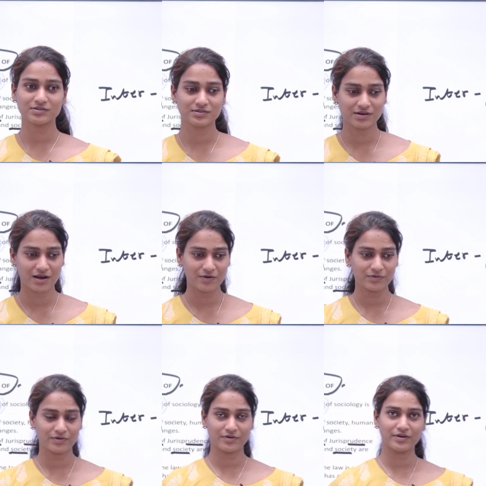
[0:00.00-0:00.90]

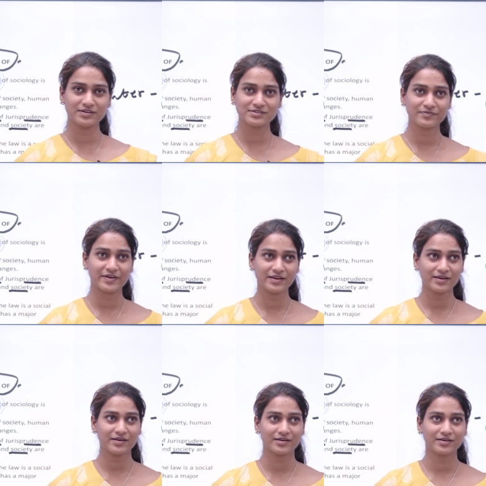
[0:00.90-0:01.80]
now it's
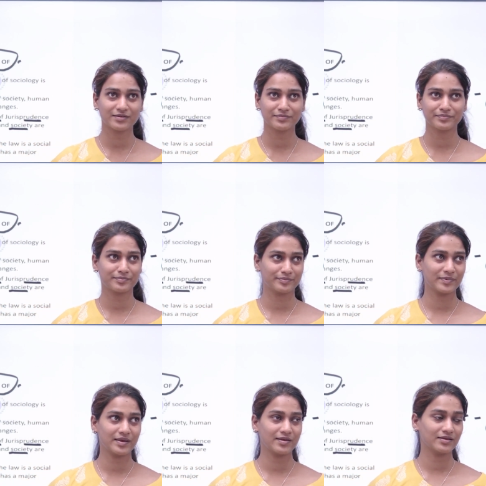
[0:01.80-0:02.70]
very
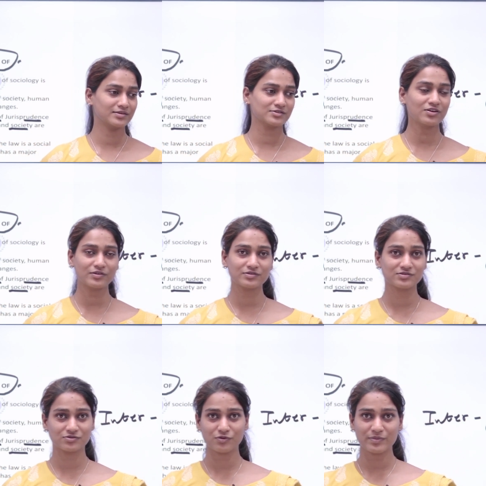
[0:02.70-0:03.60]
it's not
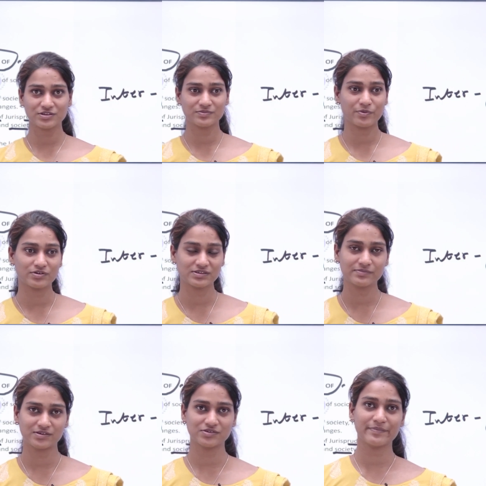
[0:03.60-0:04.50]
so much
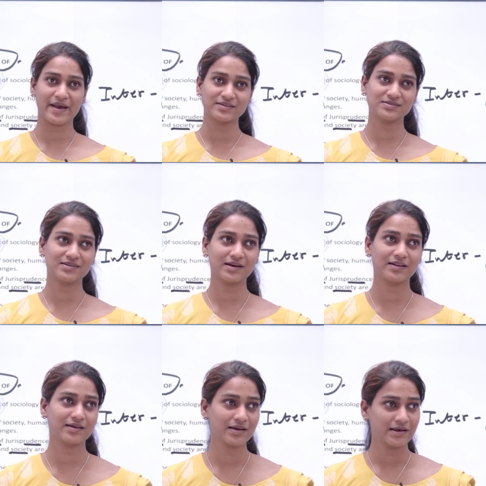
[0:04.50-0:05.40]
possible to imagine that
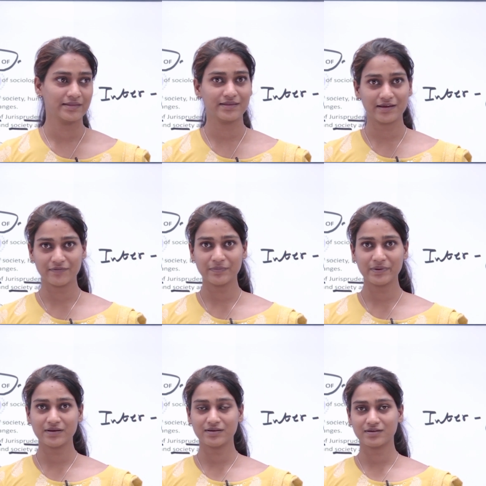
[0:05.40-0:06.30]
there will be
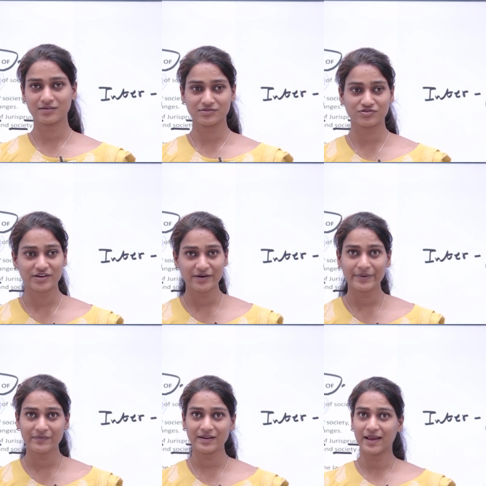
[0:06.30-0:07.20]
a trade
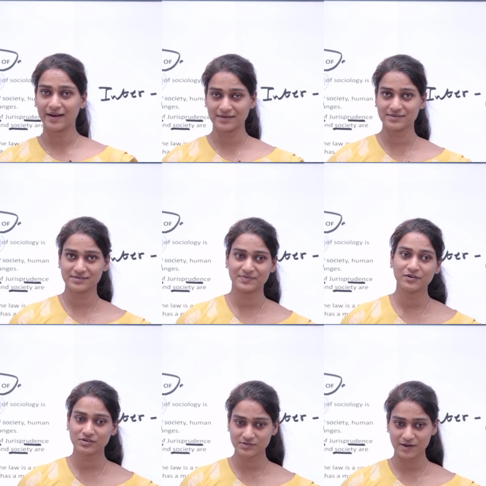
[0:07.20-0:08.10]
between galaxies,
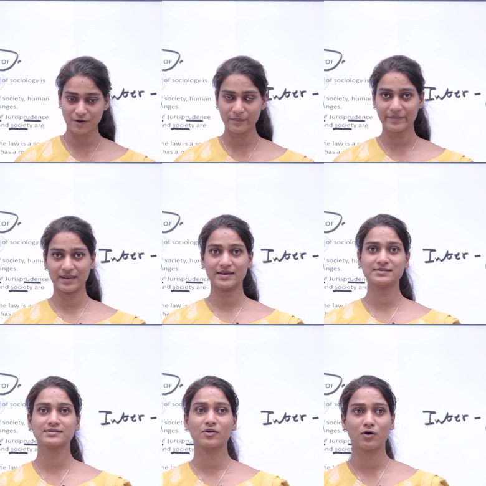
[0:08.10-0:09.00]
because now man
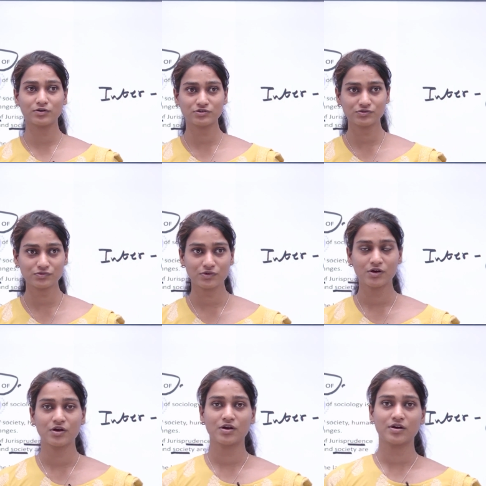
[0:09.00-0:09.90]
has gone to
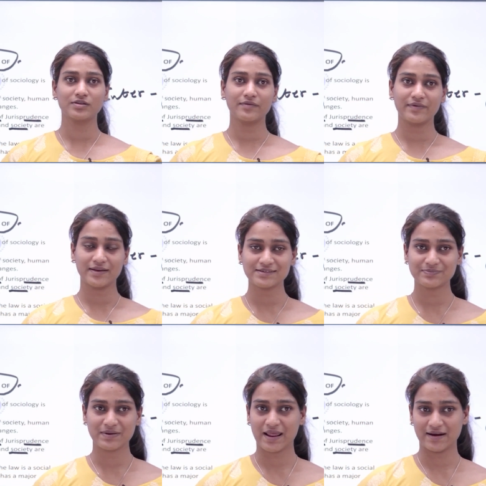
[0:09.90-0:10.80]
the various
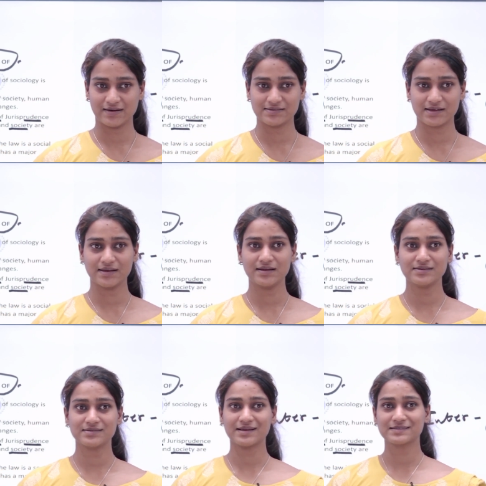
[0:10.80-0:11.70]
planets and he
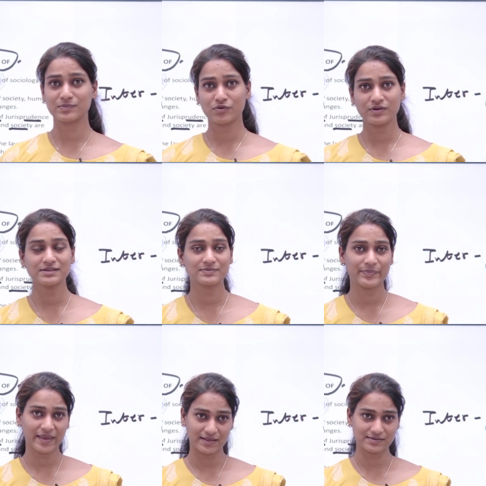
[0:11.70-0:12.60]
is exploring
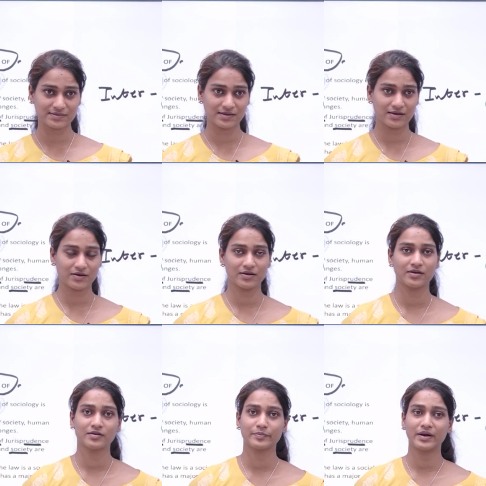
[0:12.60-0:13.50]
space,
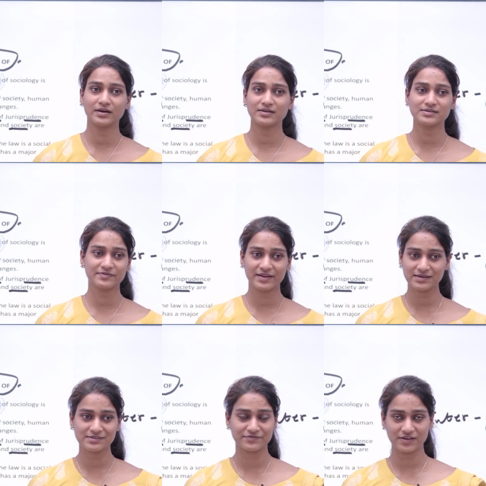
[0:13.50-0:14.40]
but it is very
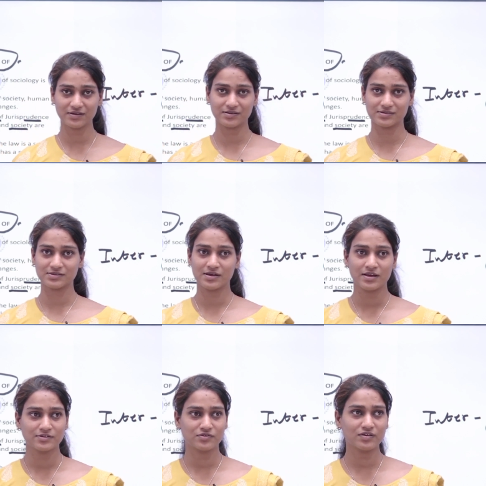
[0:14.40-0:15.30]
difficult.
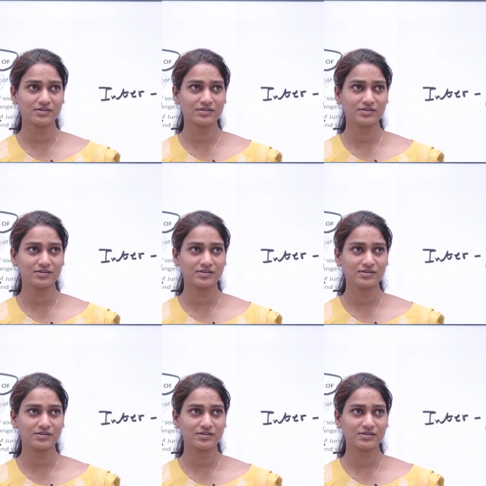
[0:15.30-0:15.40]
So it